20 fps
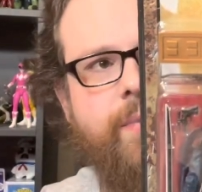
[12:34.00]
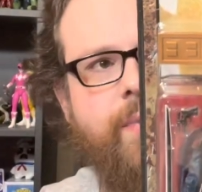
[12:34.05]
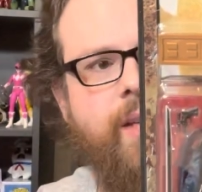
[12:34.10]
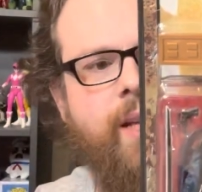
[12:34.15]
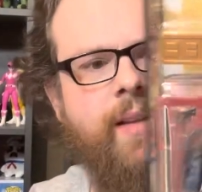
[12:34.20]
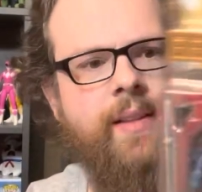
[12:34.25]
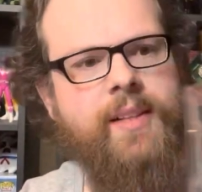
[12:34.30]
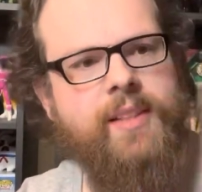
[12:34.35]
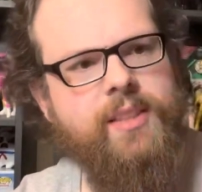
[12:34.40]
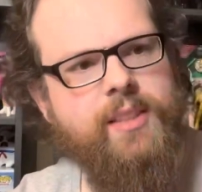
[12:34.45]

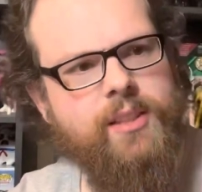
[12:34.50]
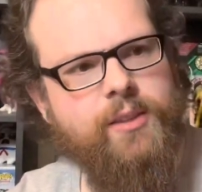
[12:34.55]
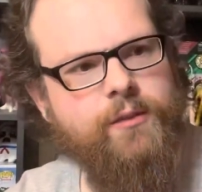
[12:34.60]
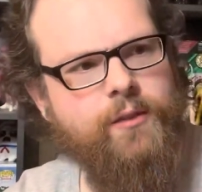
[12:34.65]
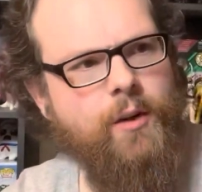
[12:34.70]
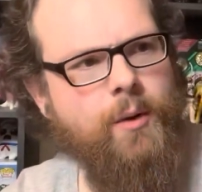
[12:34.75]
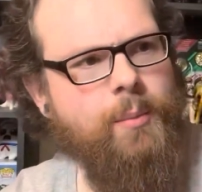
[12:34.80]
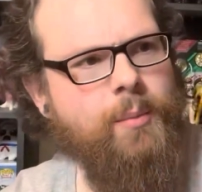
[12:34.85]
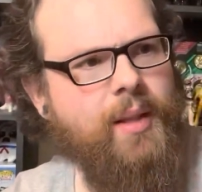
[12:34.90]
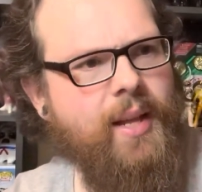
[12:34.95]
and this is
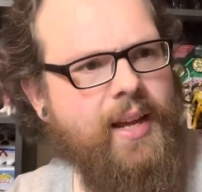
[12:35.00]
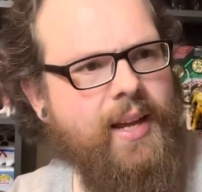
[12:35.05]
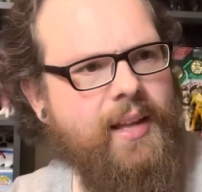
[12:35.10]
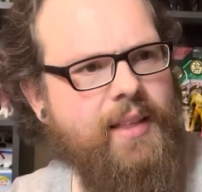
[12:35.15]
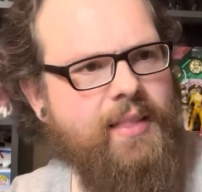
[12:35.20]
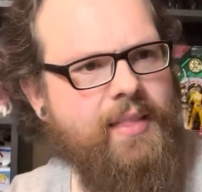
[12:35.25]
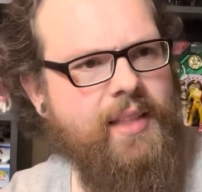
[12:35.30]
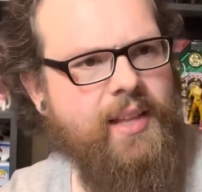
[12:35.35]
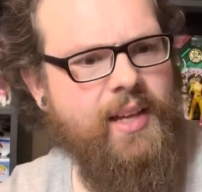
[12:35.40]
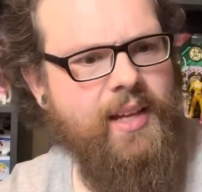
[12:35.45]
from
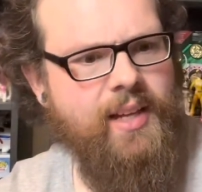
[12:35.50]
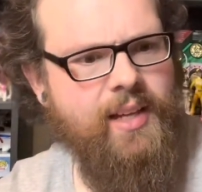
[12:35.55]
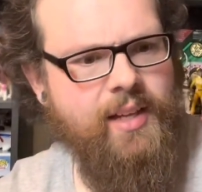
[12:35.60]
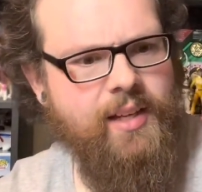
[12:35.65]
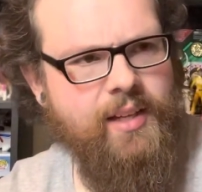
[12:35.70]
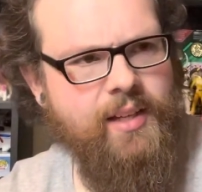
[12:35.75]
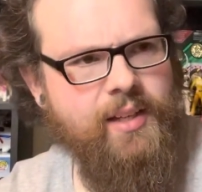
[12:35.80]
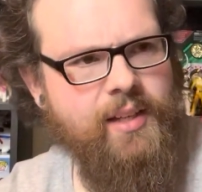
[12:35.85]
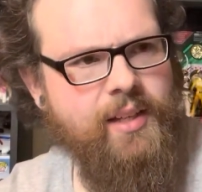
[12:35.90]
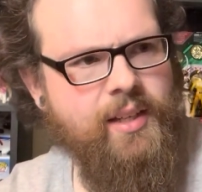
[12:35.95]
like
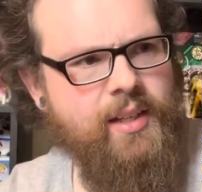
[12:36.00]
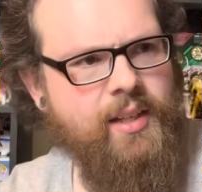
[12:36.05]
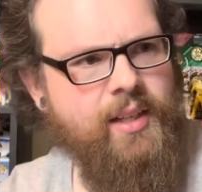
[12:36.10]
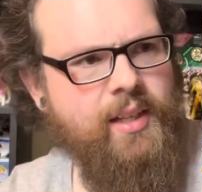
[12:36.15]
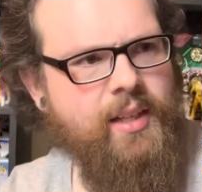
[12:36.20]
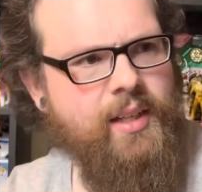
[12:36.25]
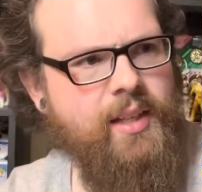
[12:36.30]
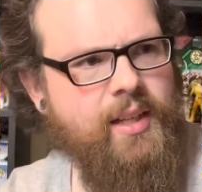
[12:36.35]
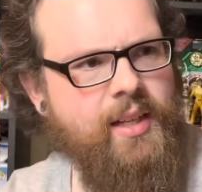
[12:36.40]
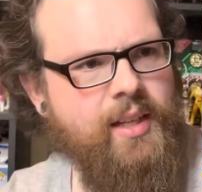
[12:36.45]
the
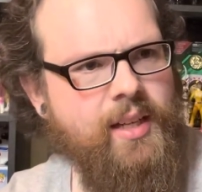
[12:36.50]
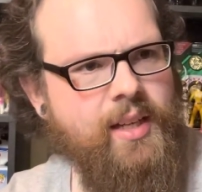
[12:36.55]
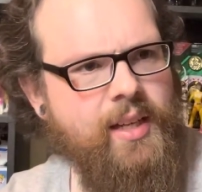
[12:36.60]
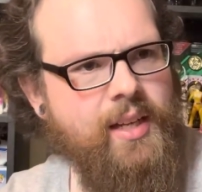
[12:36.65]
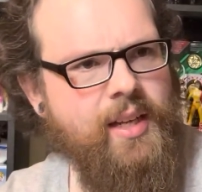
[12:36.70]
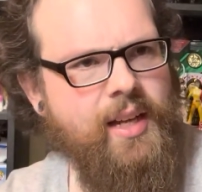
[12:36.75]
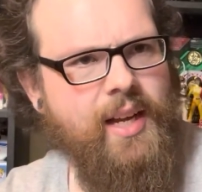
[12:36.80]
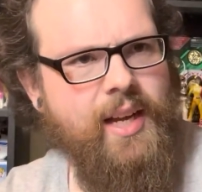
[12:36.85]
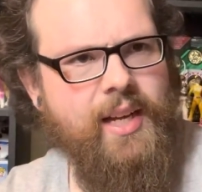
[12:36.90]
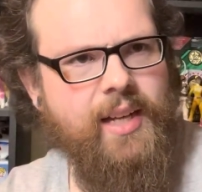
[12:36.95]

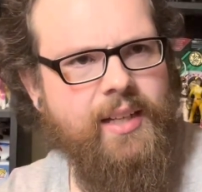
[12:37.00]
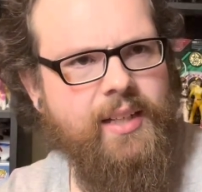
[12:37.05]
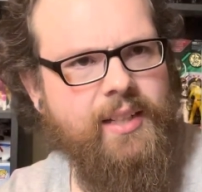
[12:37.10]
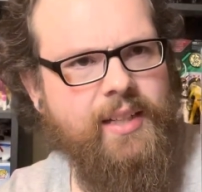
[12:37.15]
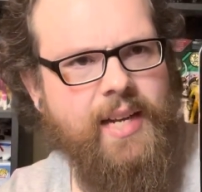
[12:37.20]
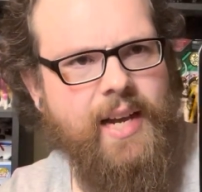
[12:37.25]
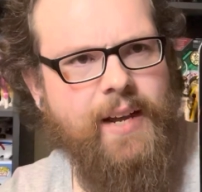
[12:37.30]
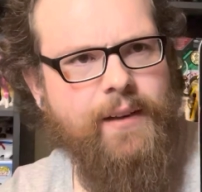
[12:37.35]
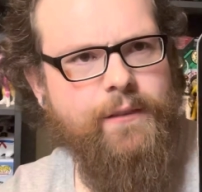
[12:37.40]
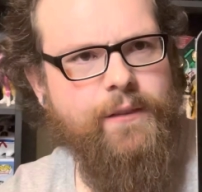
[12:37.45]

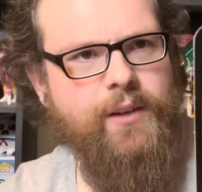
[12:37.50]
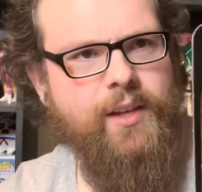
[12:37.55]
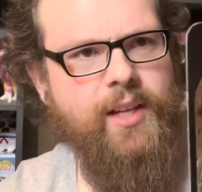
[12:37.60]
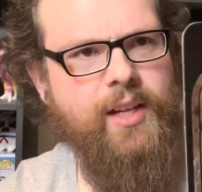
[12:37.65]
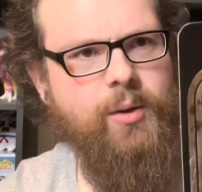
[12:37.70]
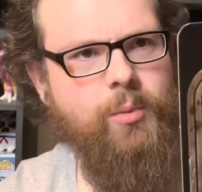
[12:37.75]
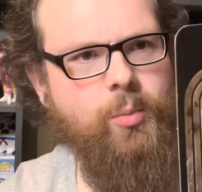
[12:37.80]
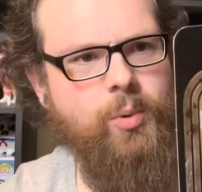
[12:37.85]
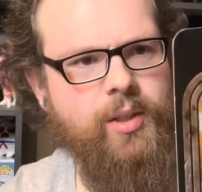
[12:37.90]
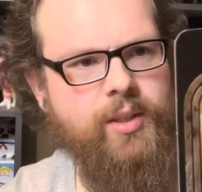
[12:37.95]
I
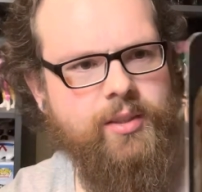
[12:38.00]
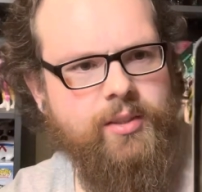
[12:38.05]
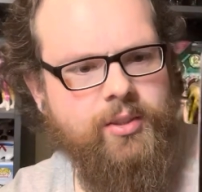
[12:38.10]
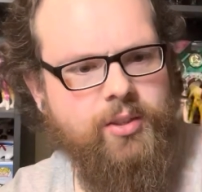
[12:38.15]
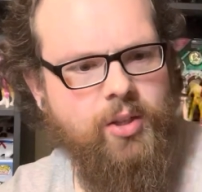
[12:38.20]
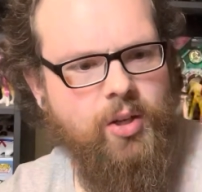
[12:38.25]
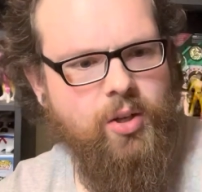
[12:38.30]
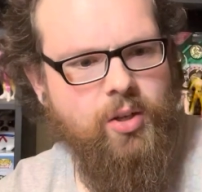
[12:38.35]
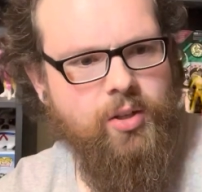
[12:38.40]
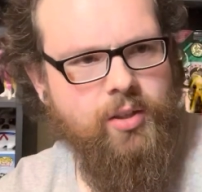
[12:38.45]
forget what it's
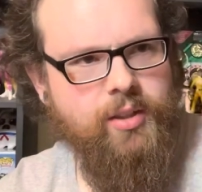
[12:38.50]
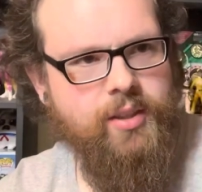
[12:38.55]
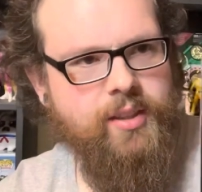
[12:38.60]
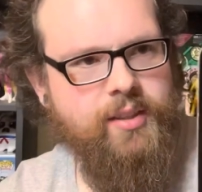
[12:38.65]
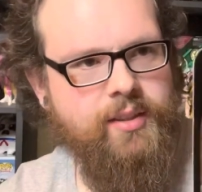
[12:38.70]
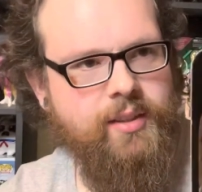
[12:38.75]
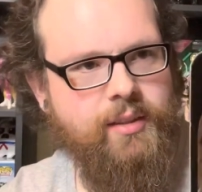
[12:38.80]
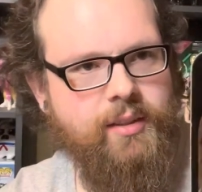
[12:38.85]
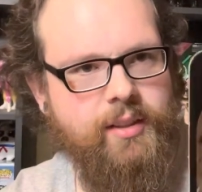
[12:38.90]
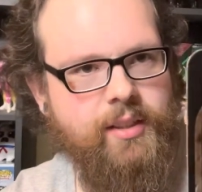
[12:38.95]
called
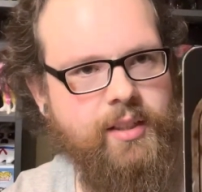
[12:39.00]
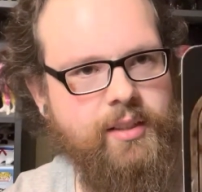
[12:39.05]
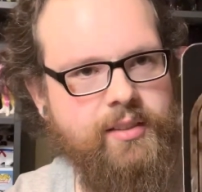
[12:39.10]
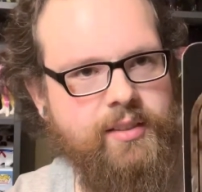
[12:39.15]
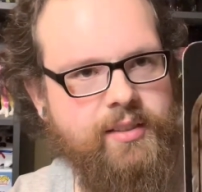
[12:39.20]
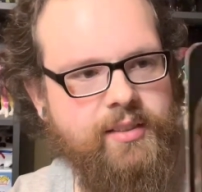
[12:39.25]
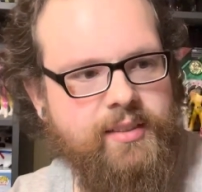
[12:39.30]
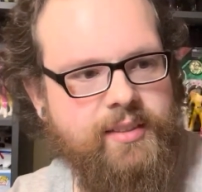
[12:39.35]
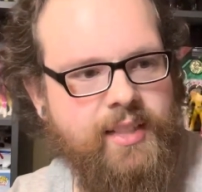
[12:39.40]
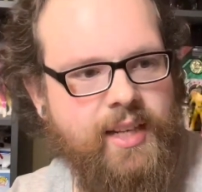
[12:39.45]
because it
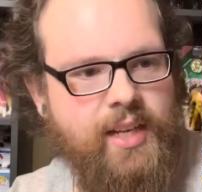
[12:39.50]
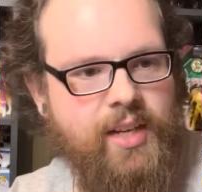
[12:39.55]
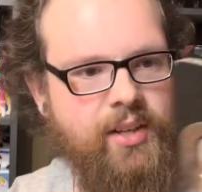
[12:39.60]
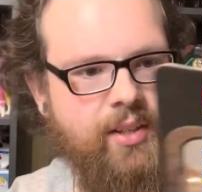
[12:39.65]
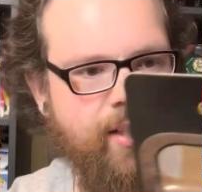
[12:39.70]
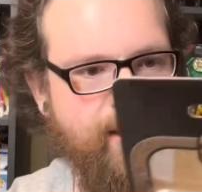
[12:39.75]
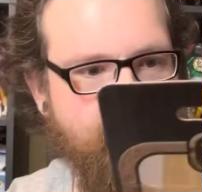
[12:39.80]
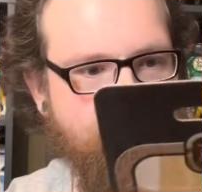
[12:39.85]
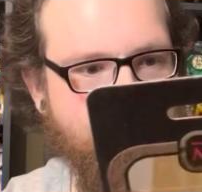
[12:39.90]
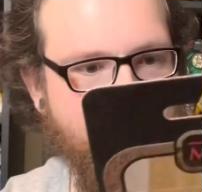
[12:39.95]
doesn't say
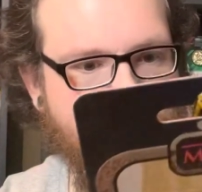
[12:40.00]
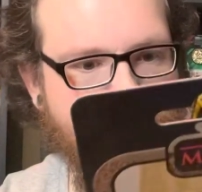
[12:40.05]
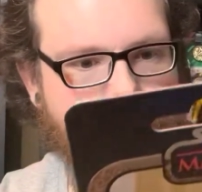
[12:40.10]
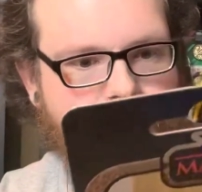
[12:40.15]
on here,